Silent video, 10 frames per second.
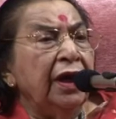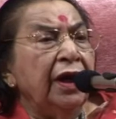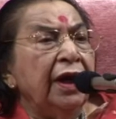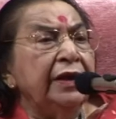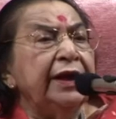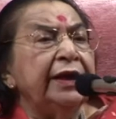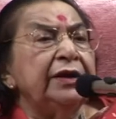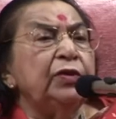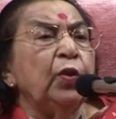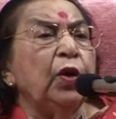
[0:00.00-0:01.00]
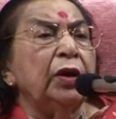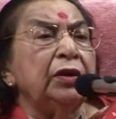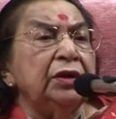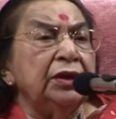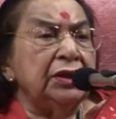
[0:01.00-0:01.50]
And that is what
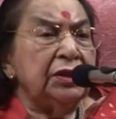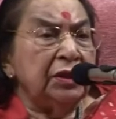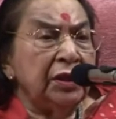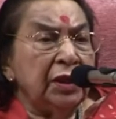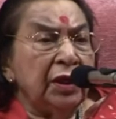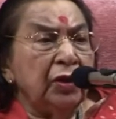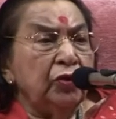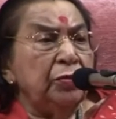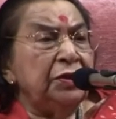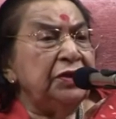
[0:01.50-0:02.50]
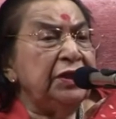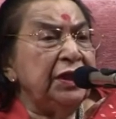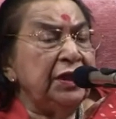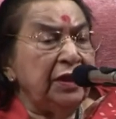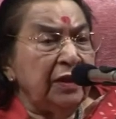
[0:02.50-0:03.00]
is to be
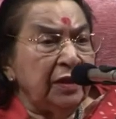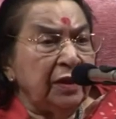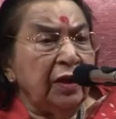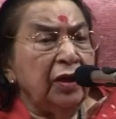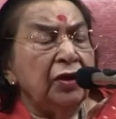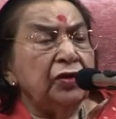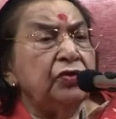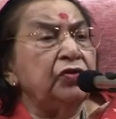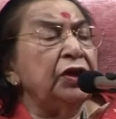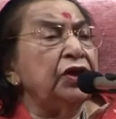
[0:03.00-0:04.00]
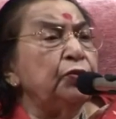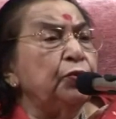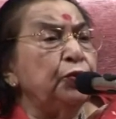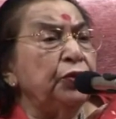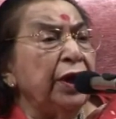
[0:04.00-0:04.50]
seen in today's
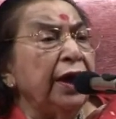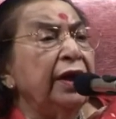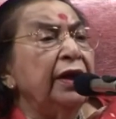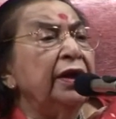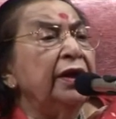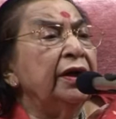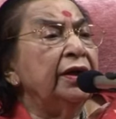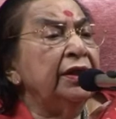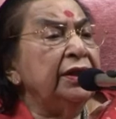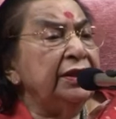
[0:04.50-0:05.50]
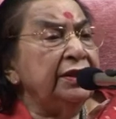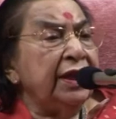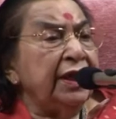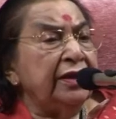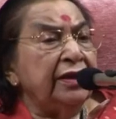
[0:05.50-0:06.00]
puja, is
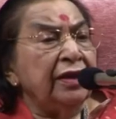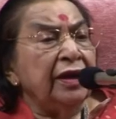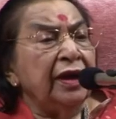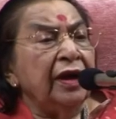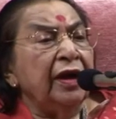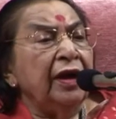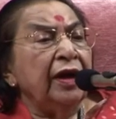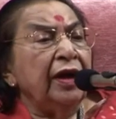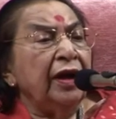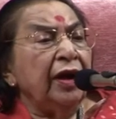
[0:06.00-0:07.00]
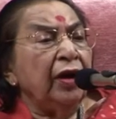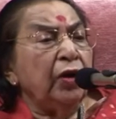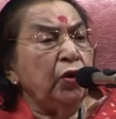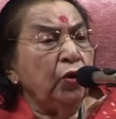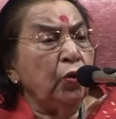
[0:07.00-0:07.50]
that
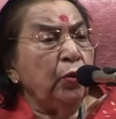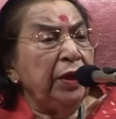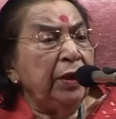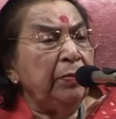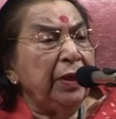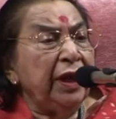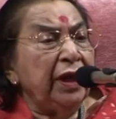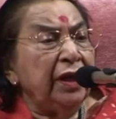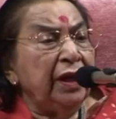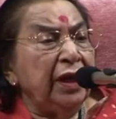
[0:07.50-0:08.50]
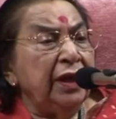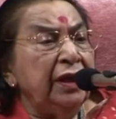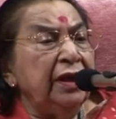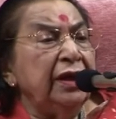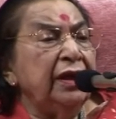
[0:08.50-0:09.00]
do we bear
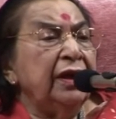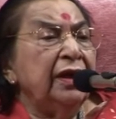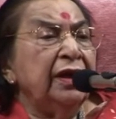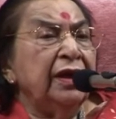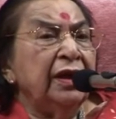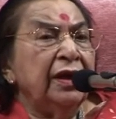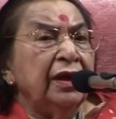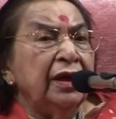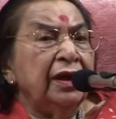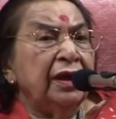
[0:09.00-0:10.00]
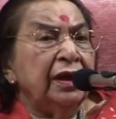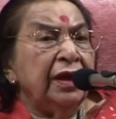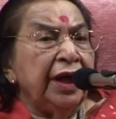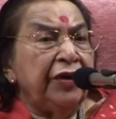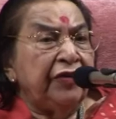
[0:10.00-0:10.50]
any
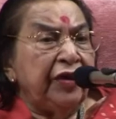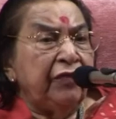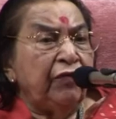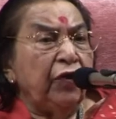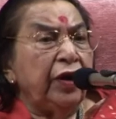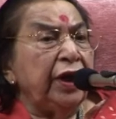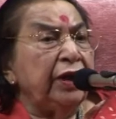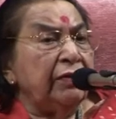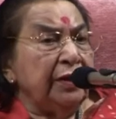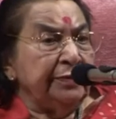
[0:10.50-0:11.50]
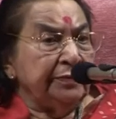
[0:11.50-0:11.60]
hatred for anyone?